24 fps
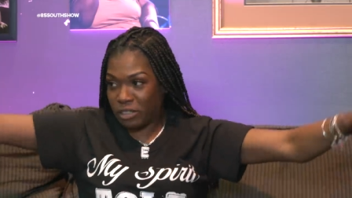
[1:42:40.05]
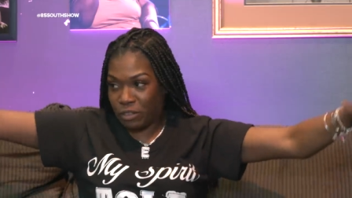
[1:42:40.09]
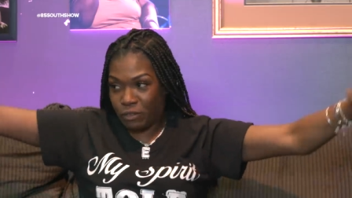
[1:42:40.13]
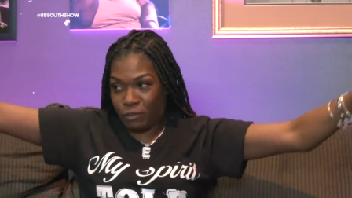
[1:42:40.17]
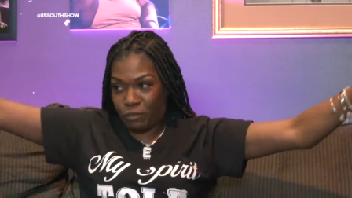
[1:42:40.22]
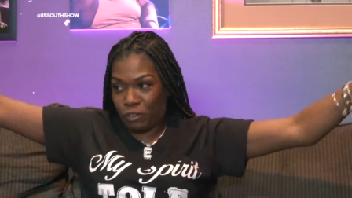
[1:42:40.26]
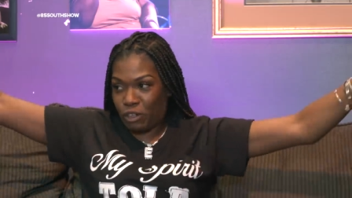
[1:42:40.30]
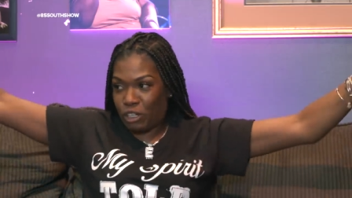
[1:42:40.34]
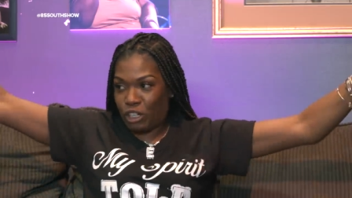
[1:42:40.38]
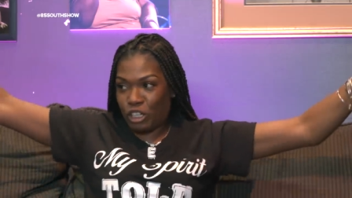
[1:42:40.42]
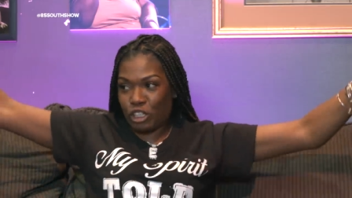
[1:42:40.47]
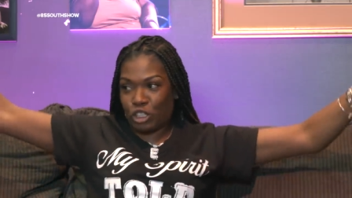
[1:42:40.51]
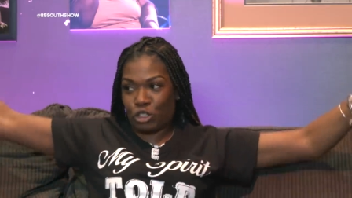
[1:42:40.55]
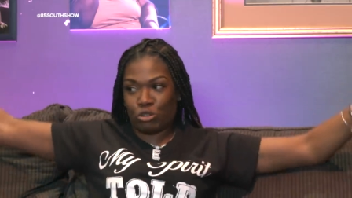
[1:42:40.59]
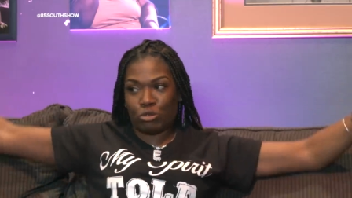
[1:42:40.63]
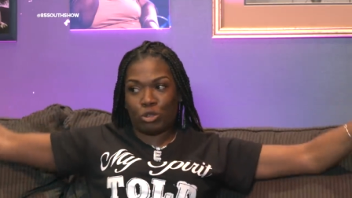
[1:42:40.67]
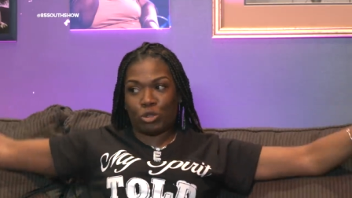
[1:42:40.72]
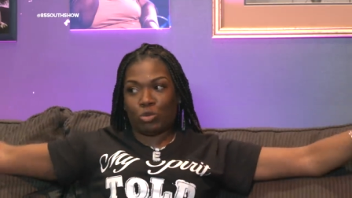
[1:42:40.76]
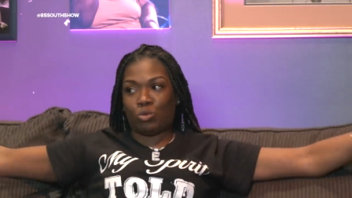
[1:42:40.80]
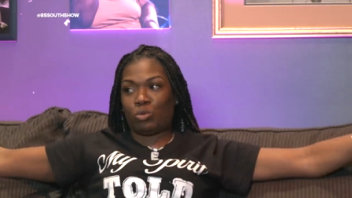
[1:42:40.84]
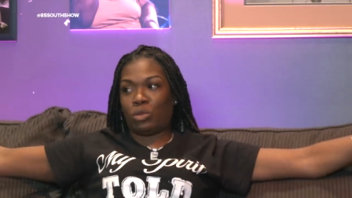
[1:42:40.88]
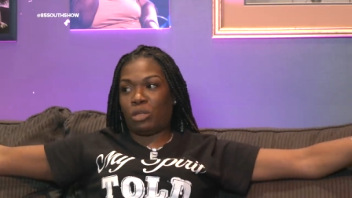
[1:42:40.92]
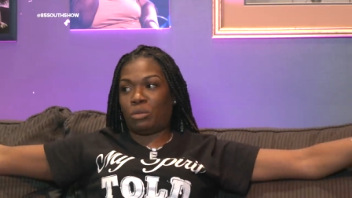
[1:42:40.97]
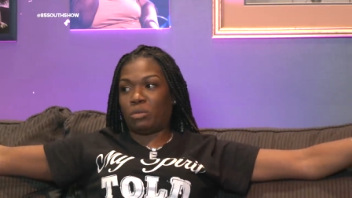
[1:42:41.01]
bunch of
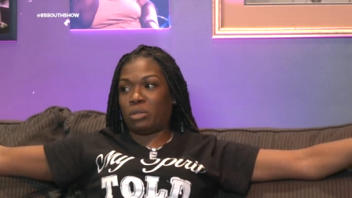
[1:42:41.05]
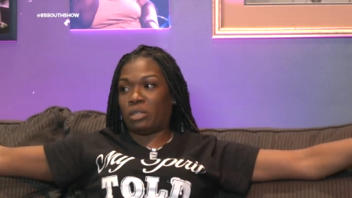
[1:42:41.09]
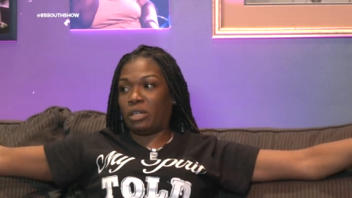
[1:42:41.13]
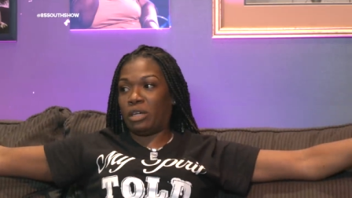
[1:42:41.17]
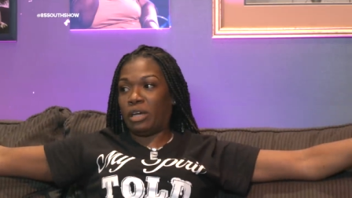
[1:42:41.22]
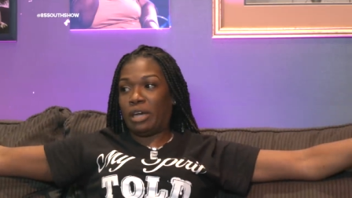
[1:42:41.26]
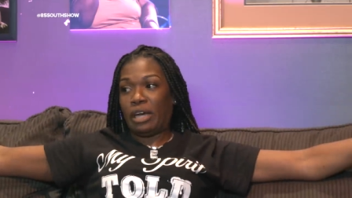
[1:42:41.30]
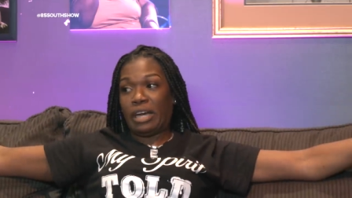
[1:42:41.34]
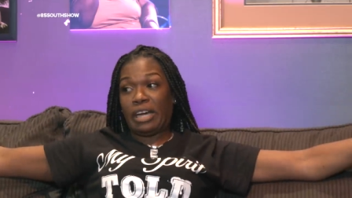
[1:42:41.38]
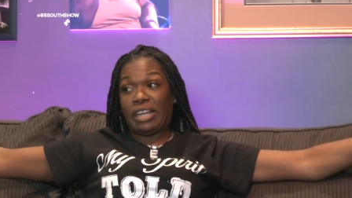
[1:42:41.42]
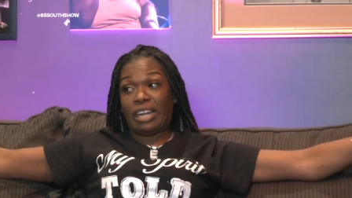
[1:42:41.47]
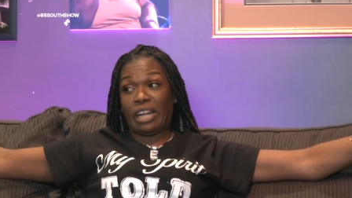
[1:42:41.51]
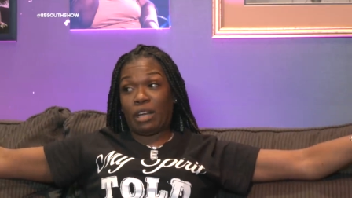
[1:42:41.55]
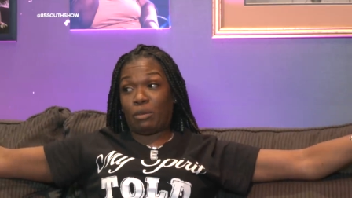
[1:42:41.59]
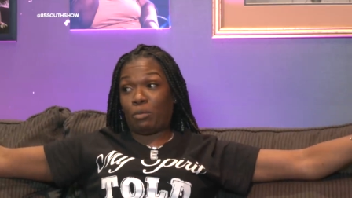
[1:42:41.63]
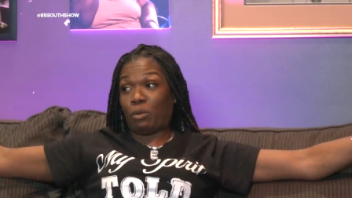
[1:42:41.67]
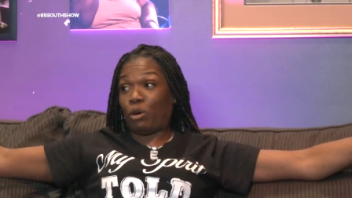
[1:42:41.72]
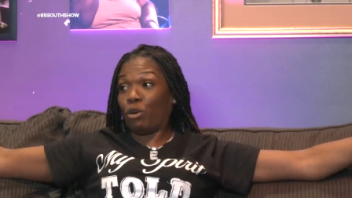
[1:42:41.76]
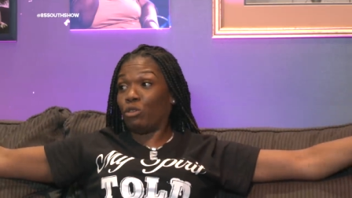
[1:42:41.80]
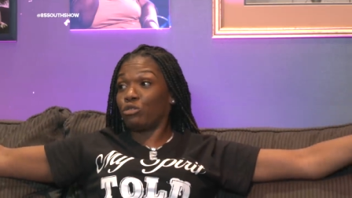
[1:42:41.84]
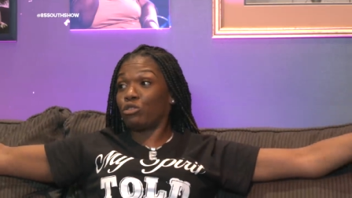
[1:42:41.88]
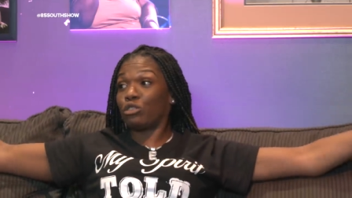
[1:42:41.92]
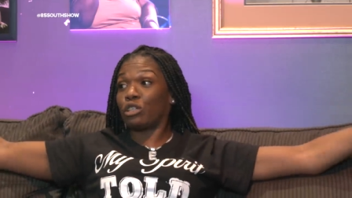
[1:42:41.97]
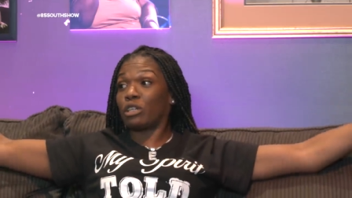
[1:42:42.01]
voluptuous women. And
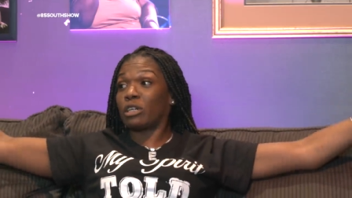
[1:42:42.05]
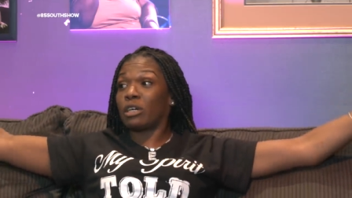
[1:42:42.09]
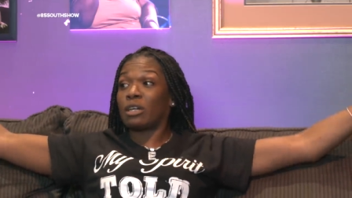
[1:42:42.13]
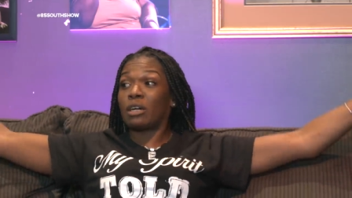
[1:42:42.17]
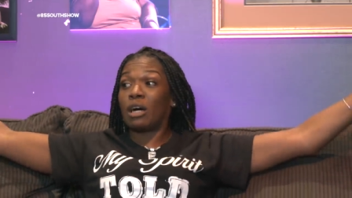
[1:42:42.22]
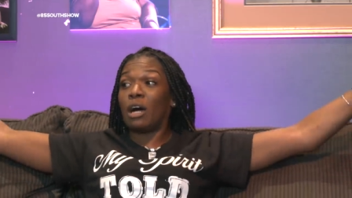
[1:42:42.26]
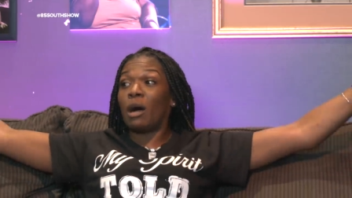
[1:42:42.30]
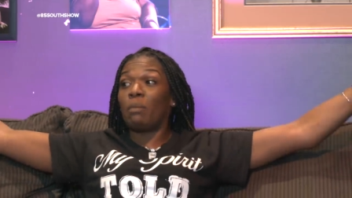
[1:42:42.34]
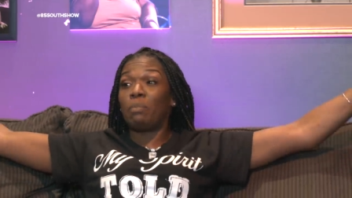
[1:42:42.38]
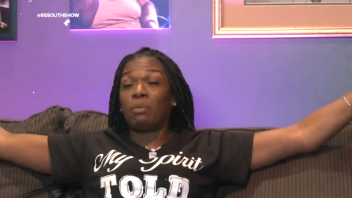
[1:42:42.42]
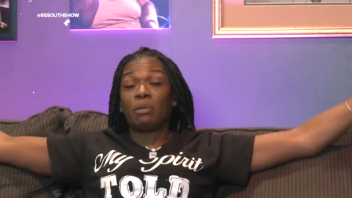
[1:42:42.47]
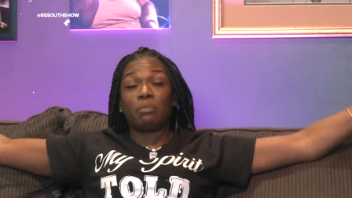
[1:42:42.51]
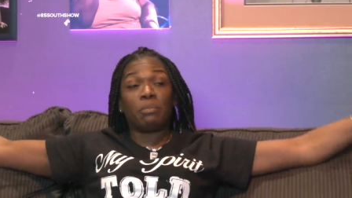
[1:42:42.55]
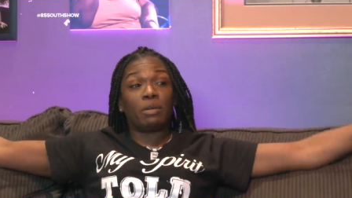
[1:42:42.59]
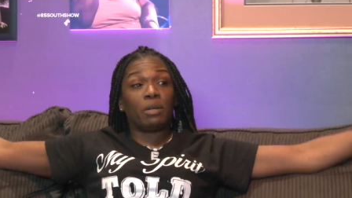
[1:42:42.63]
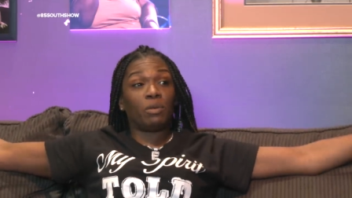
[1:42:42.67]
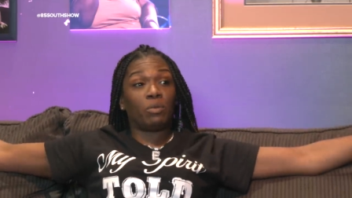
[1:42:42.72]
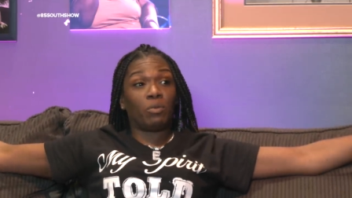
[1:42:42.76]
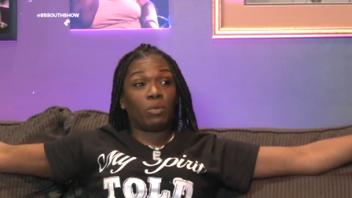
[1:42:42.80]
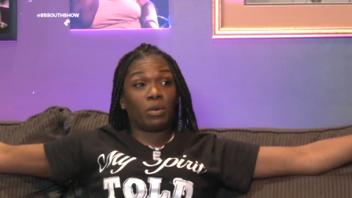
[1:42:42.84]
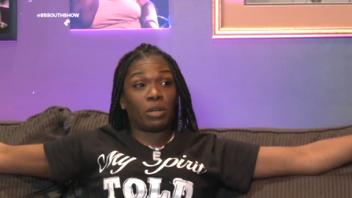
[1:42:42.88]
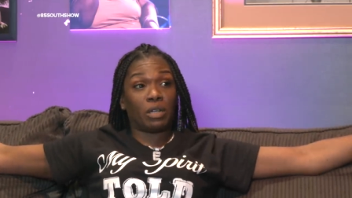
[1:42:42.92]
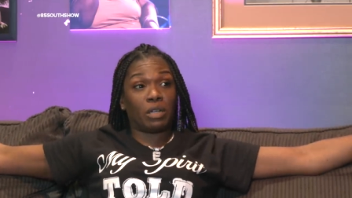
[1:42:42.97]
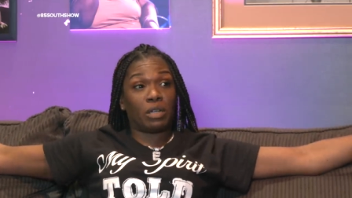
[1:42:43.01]
they are supposed to
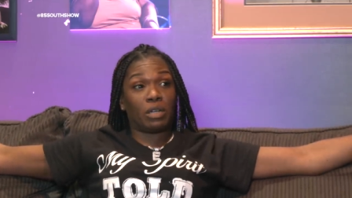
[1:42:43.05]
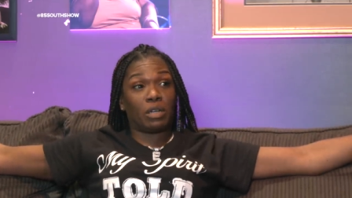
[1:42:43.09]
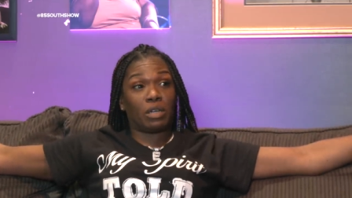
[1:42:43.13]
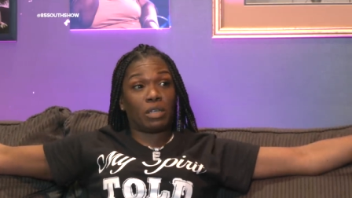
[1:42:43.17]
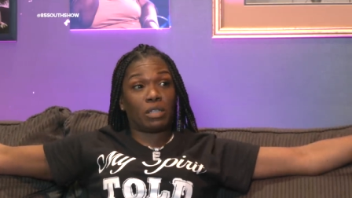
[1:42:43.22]
compliment one